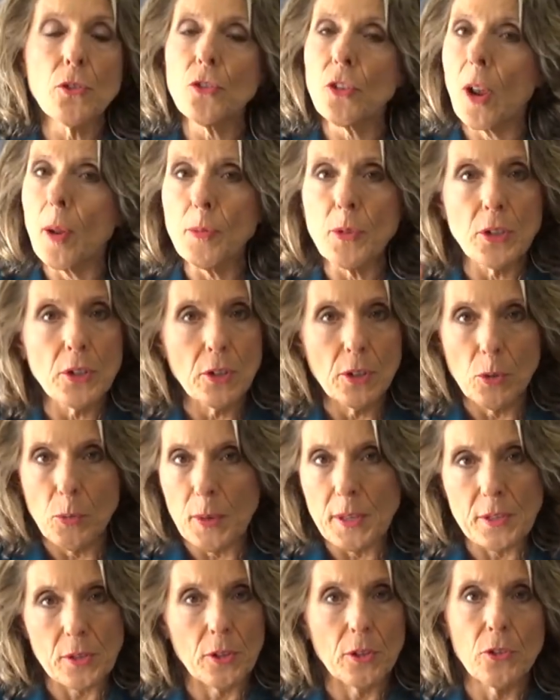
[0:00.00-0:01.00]
job to do the
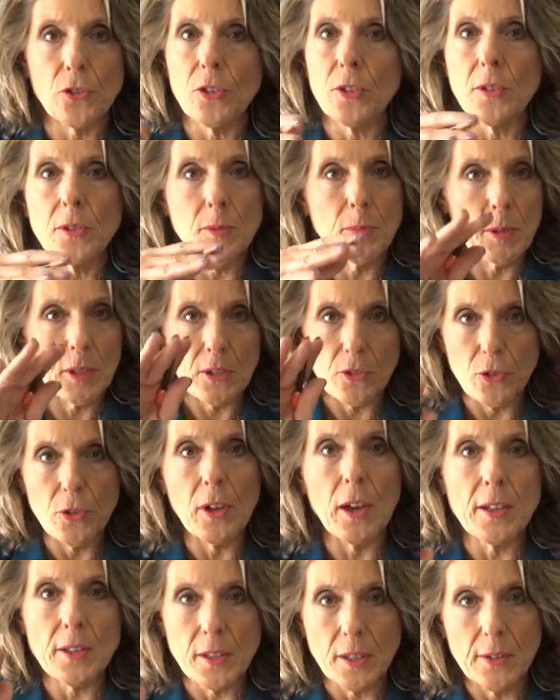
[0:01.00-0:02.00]
research because you
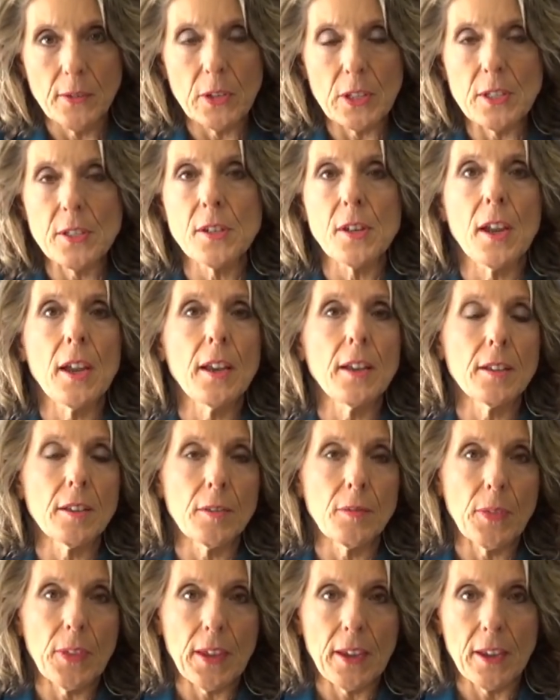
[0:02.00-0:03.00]
guys live in the state
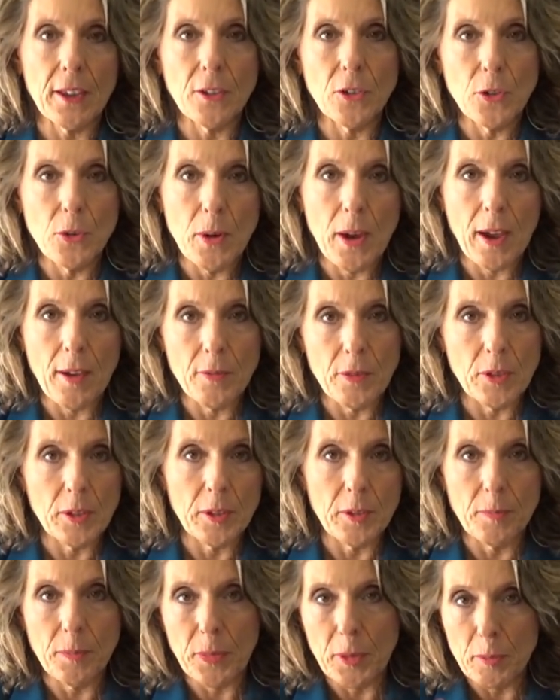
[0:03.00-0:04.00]
and, and you have
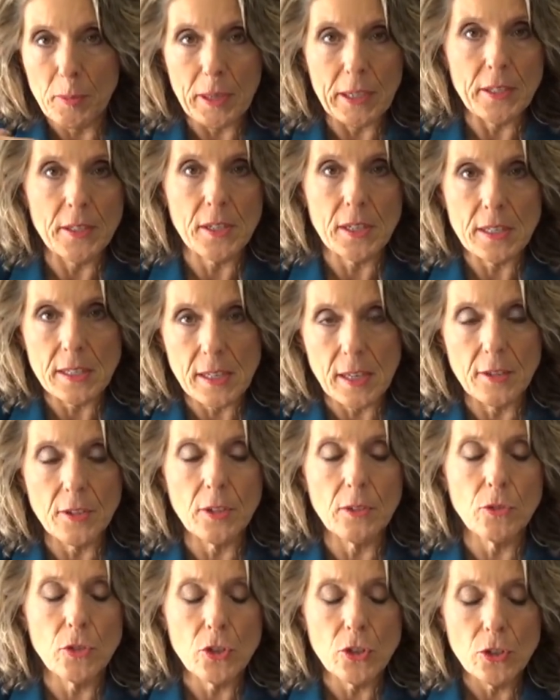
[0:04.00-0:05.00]
the, the biggest
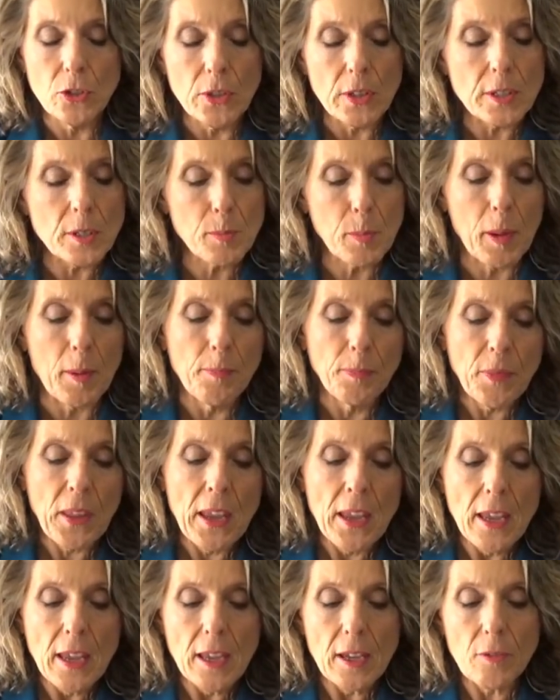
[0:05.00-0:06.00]
incentive to do this. But
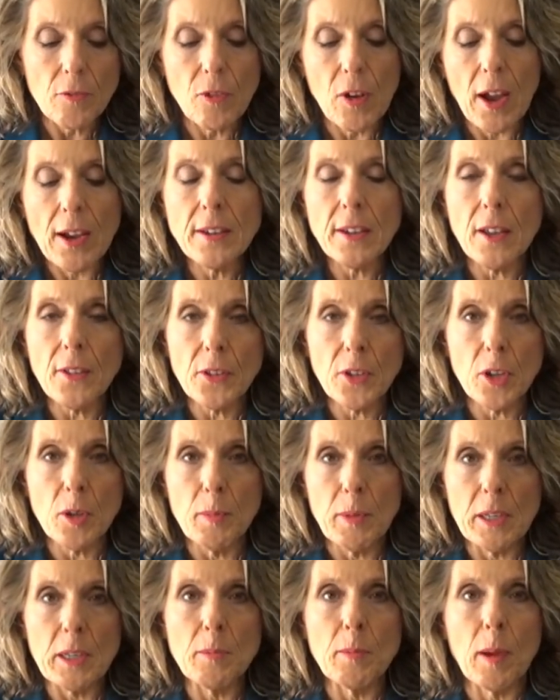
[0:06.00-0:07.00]
find out the
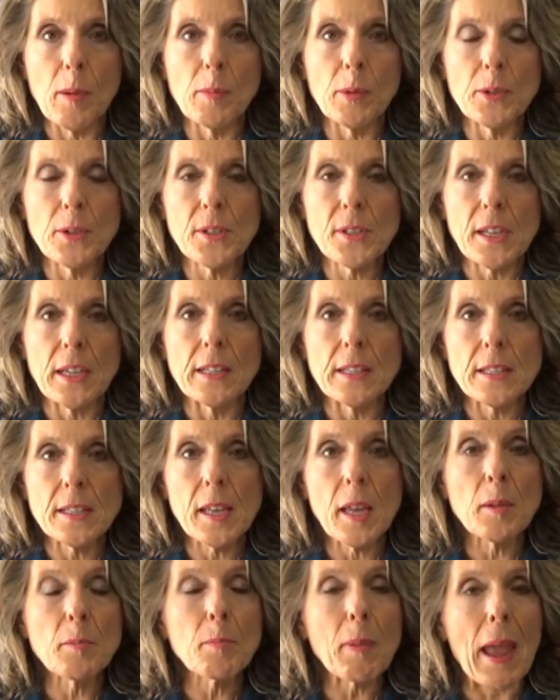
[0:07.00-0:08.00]
committee members and
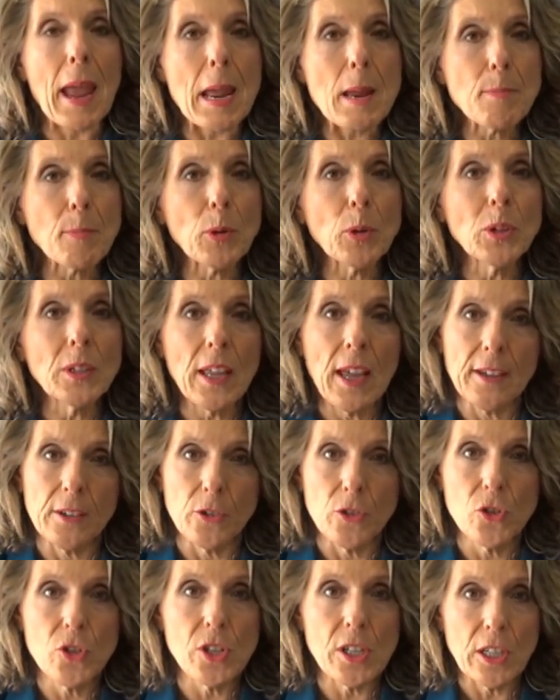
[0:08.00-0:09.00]
send paper
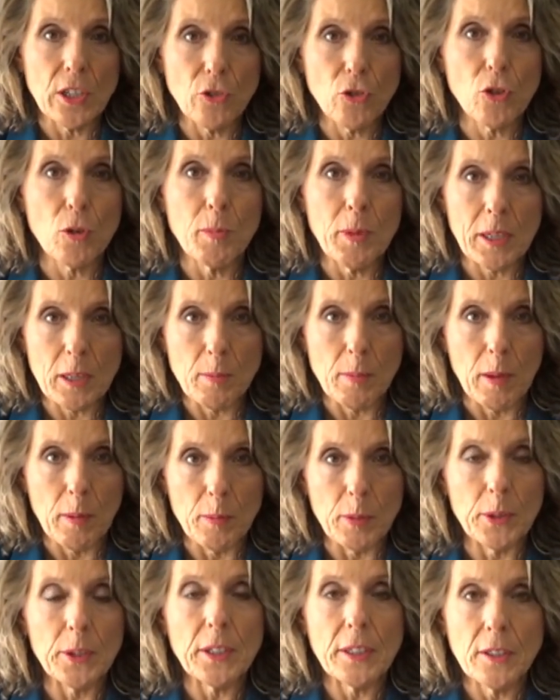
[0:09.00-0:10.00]
letters to each committee
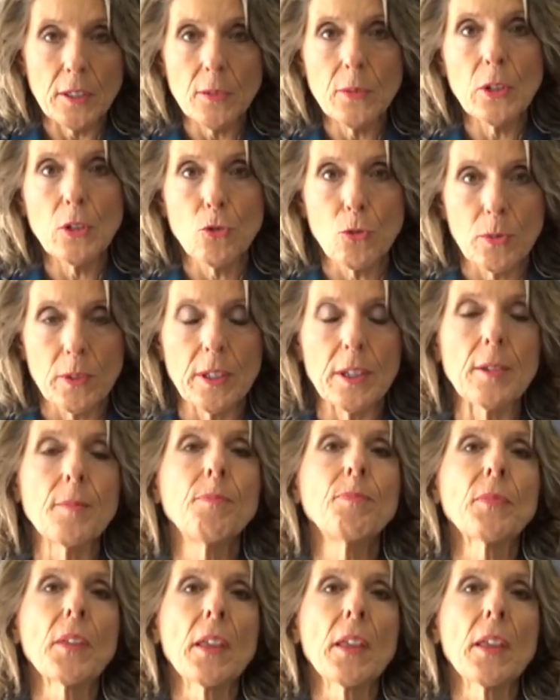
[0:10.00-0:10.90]
member individually